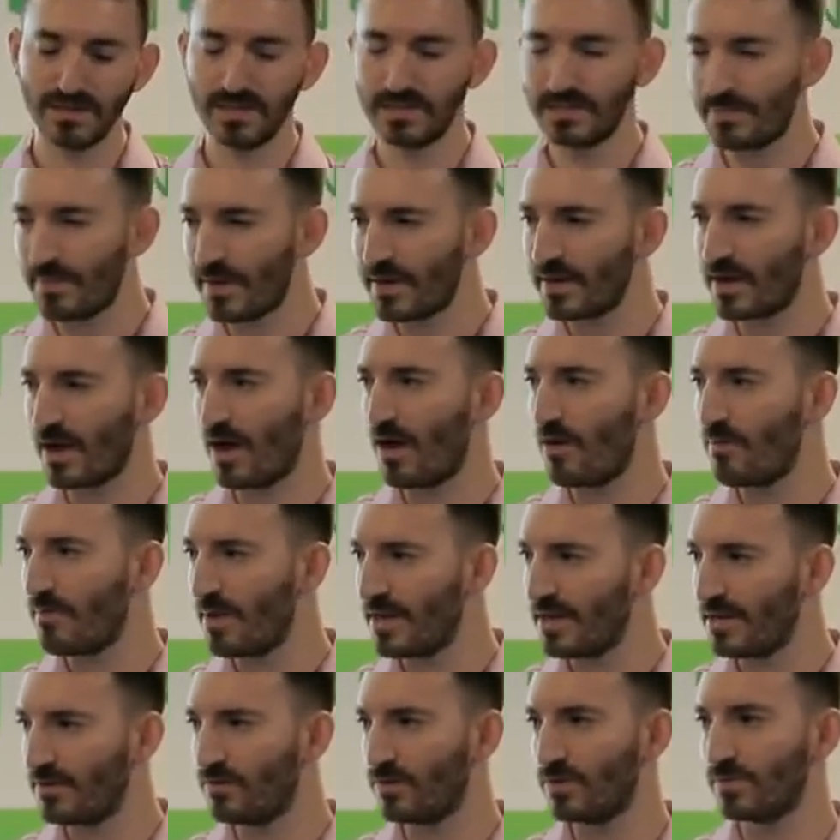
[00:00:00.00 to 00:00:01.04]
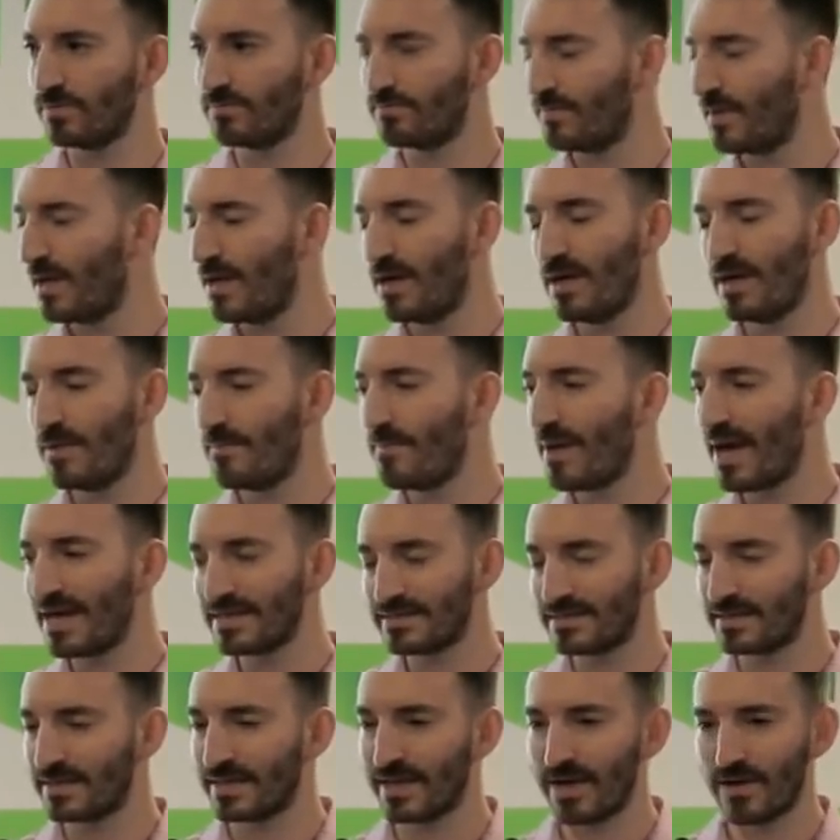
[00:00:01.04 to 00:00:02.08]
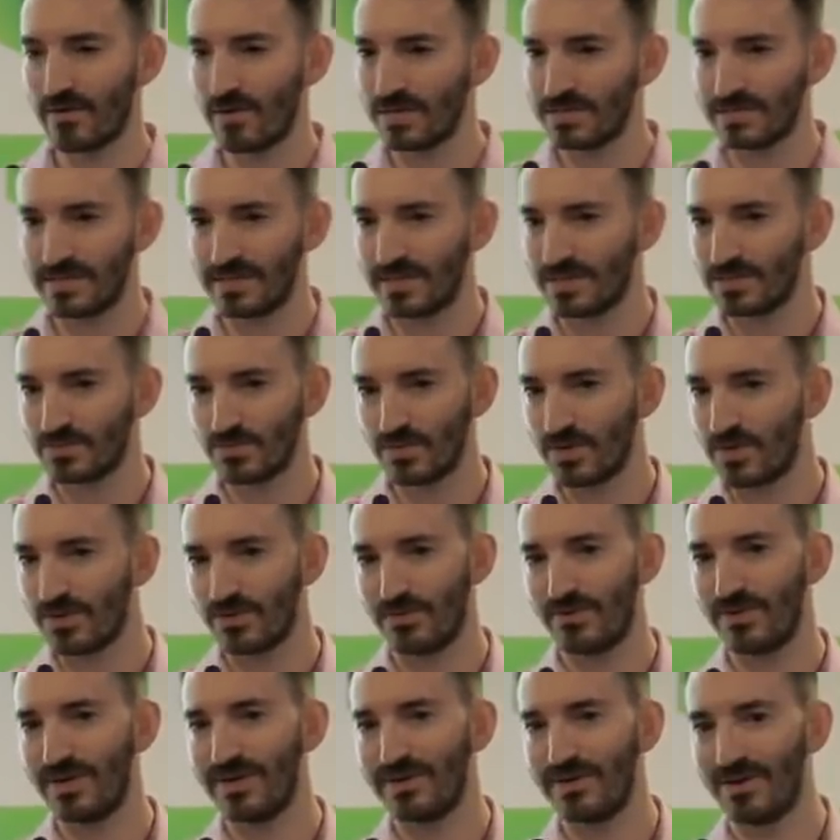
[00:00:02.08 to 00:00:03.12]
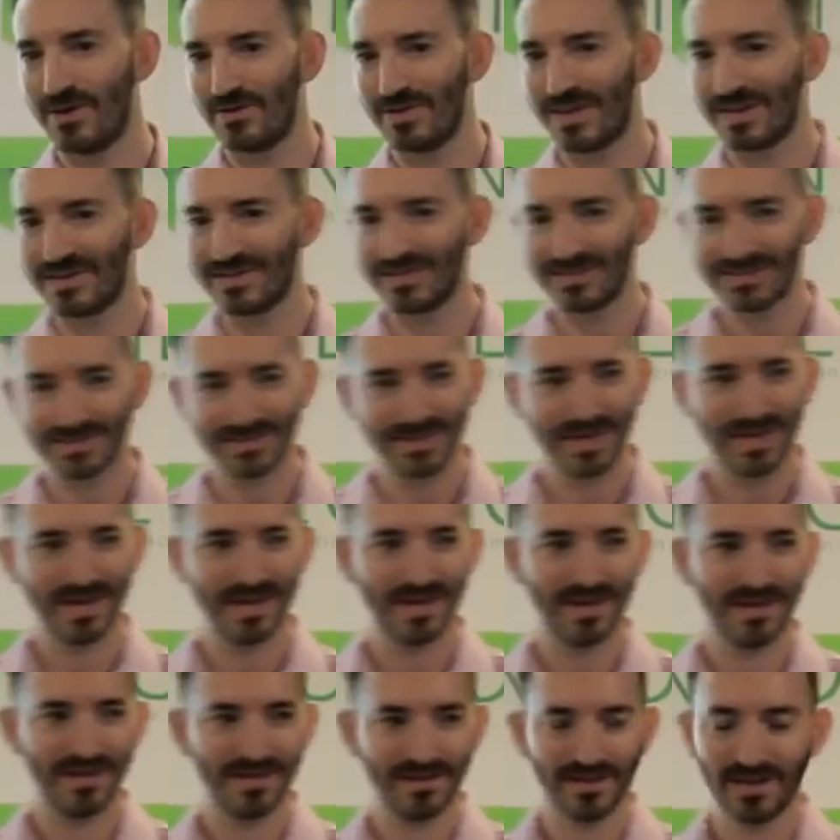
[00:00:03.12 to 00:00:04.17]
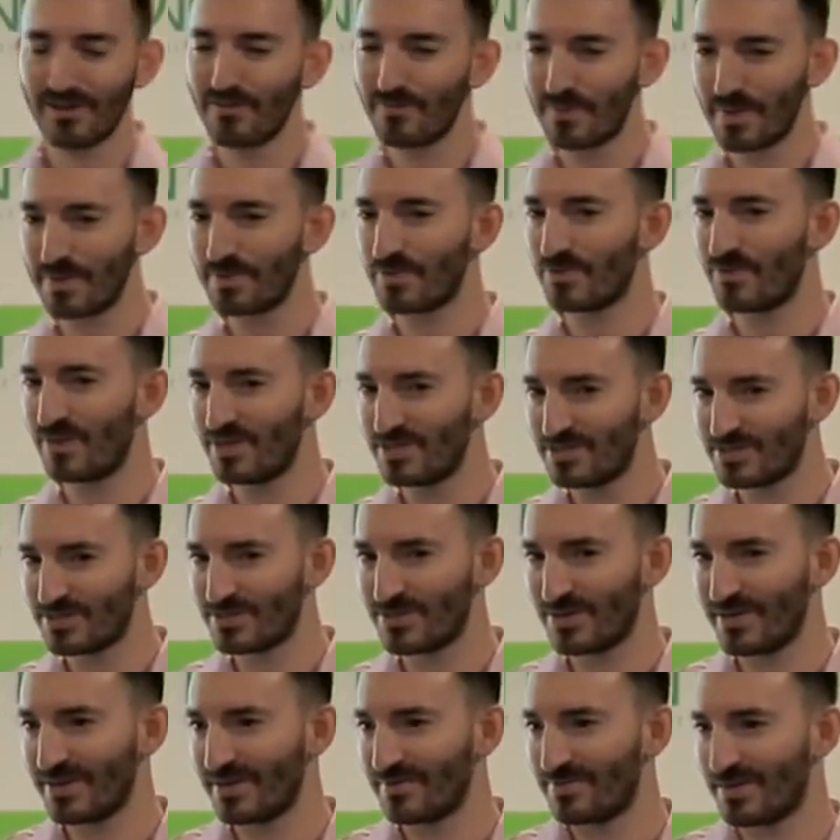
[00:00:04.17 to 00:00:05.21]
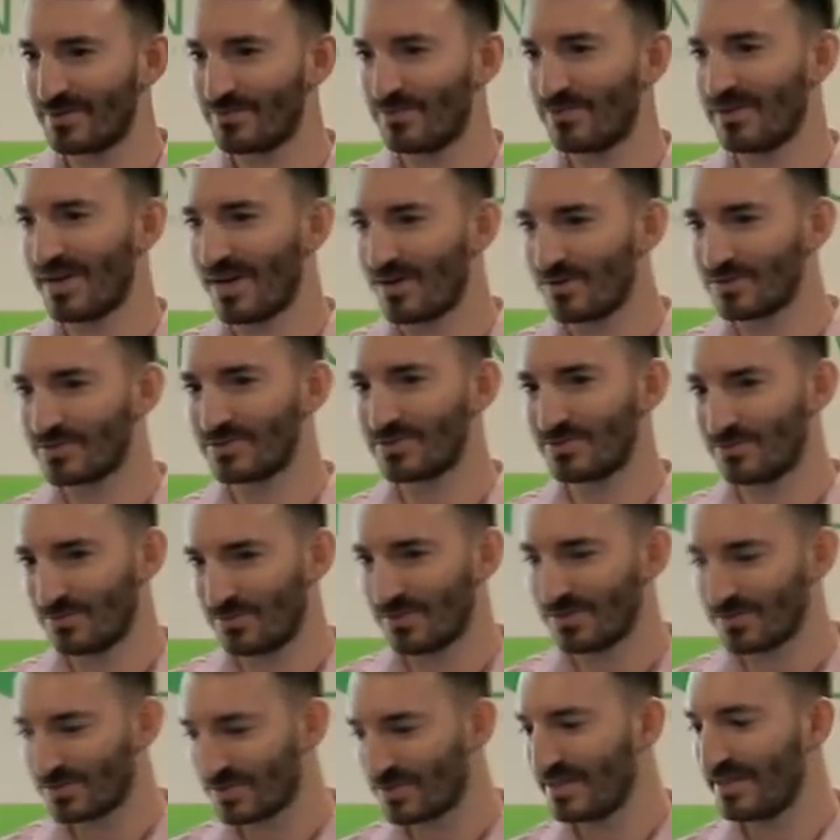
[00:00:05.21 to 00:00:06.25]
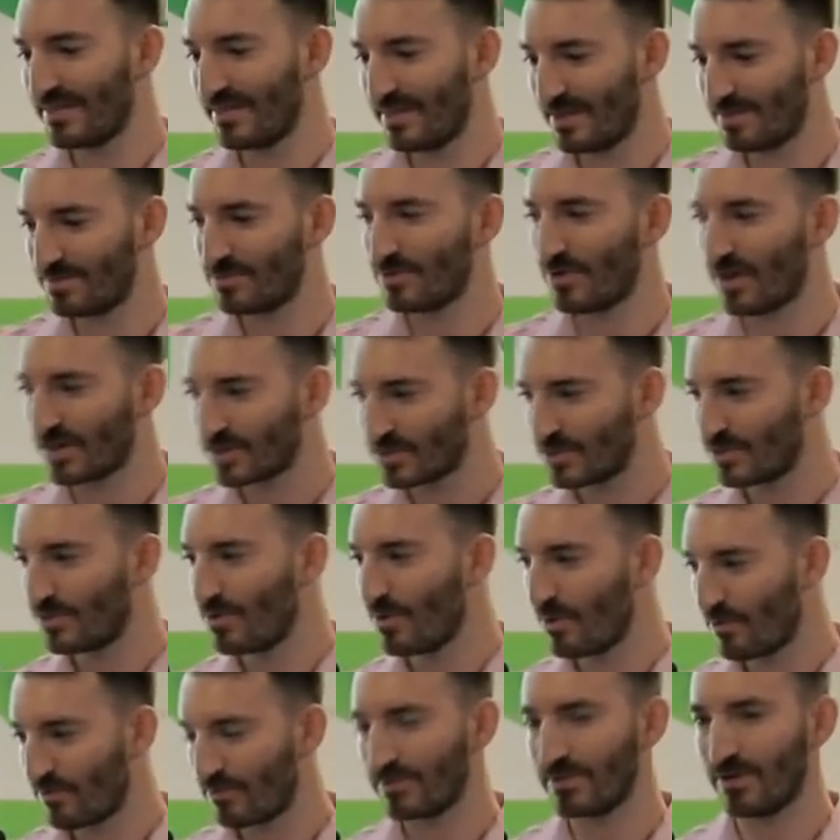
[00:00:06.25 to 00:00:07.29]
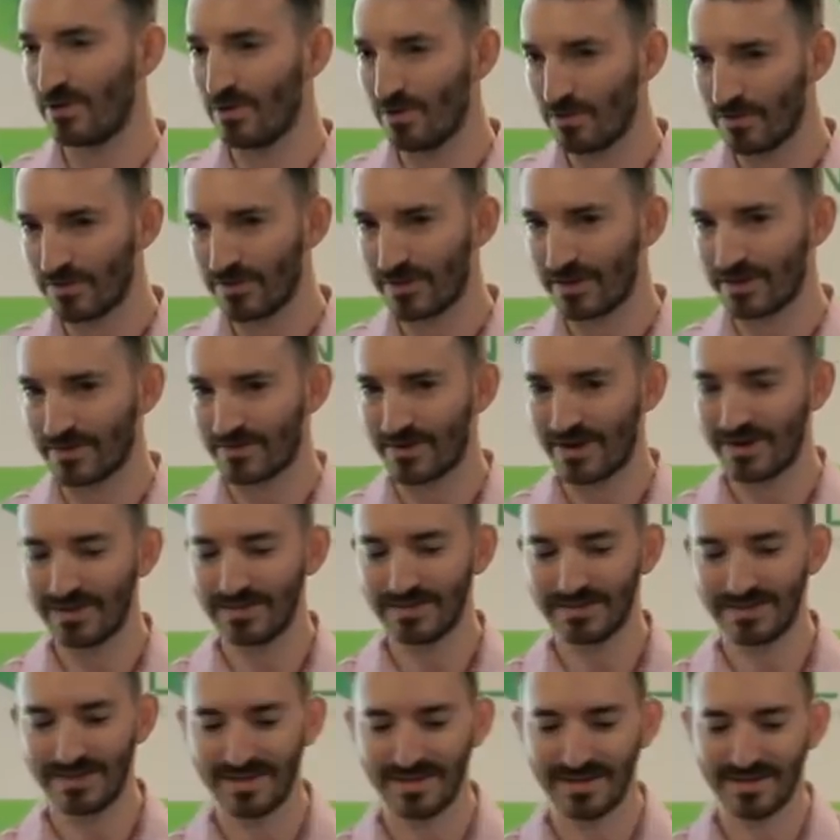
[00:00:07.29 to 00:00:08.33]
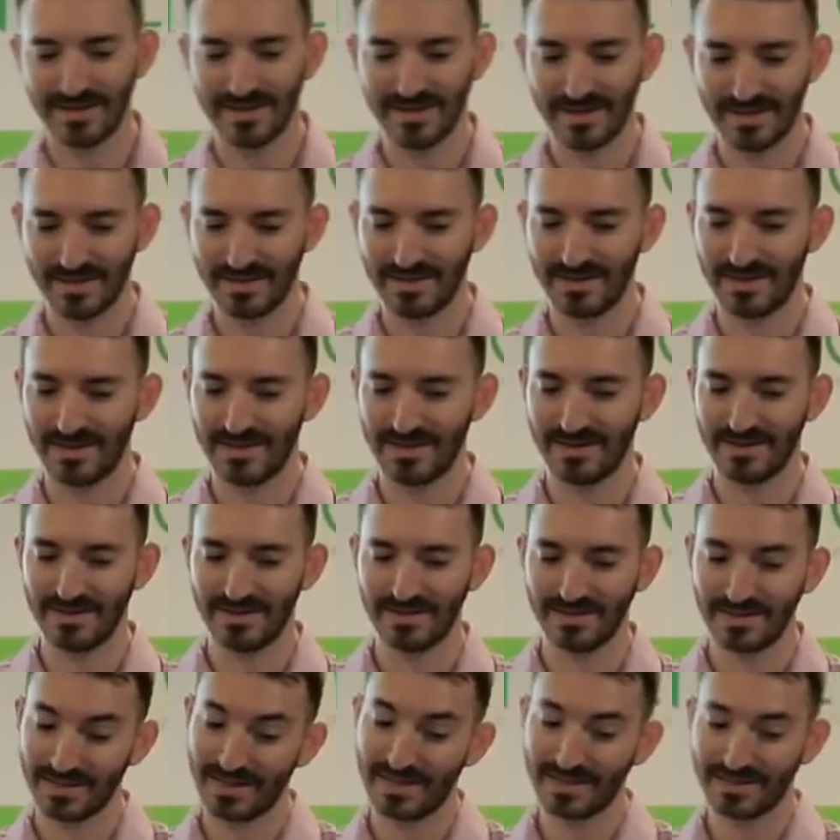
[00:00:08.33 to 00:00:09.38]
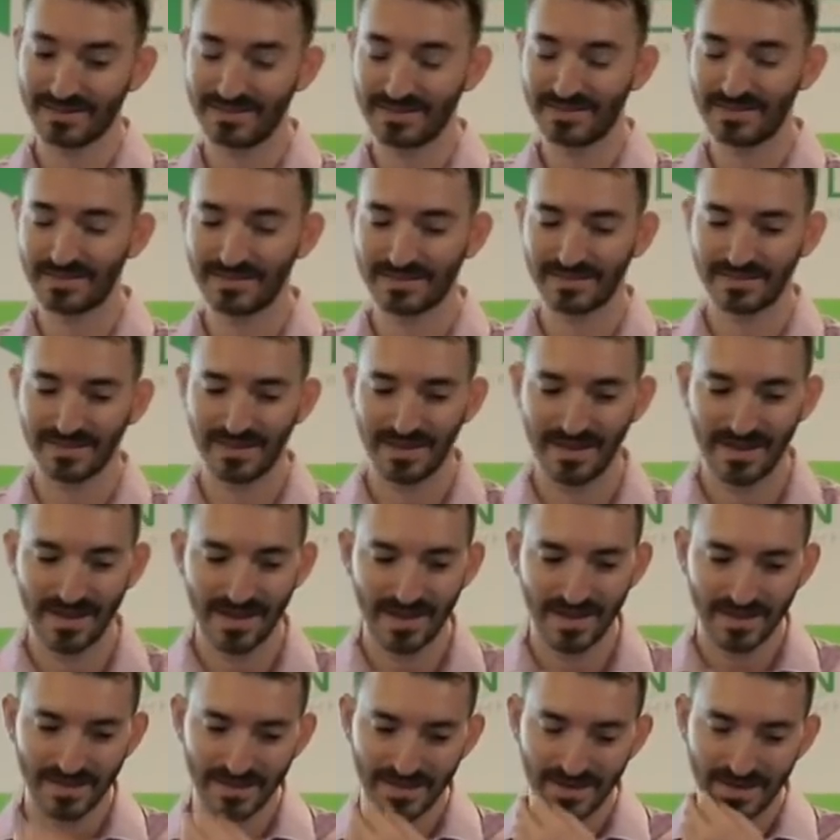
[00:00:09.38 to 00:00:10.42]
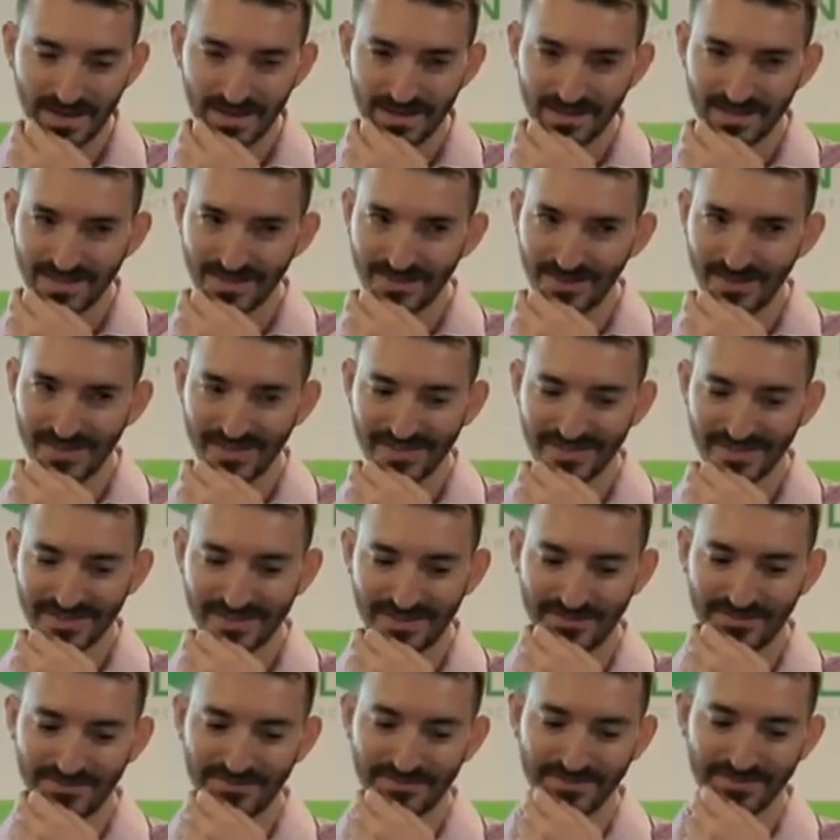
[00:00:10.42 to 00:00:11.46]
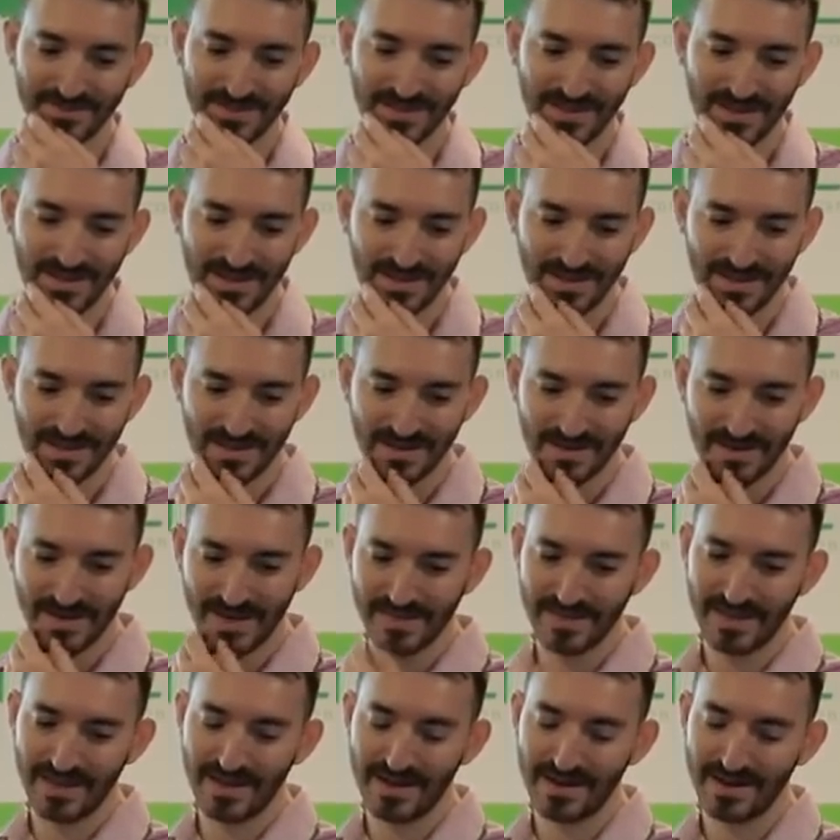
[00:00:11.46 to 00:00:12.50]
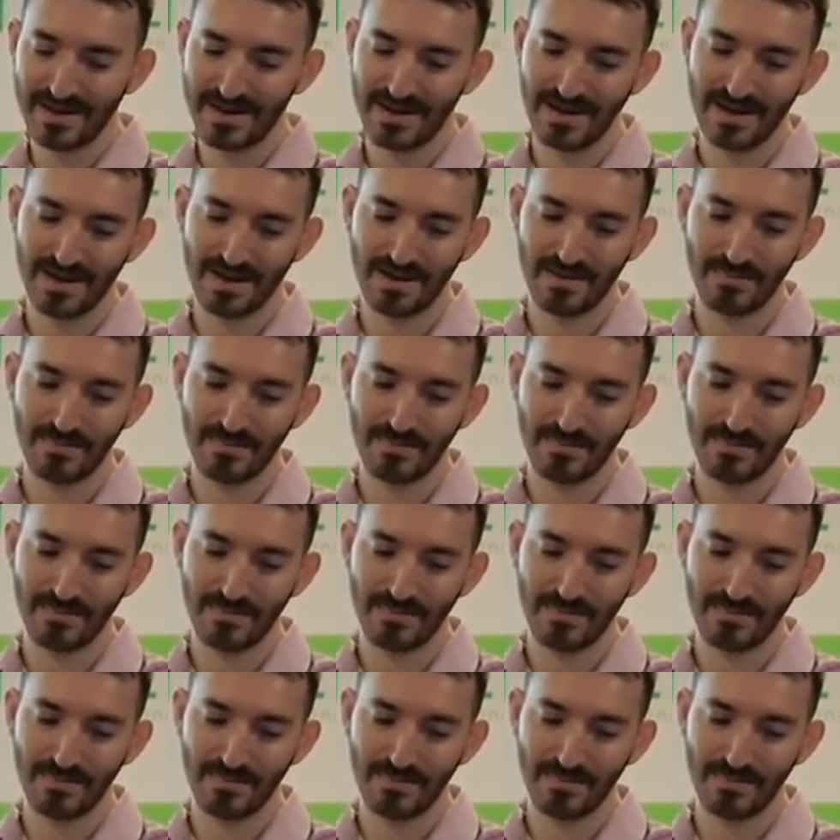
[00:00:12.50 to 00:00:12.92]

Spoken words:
depending how many will pass the KYC, because we don't really know. Like there's a lot of people registering, but we also need them to actually go through the whole thing, right? And that, like, this is serious stuff. And then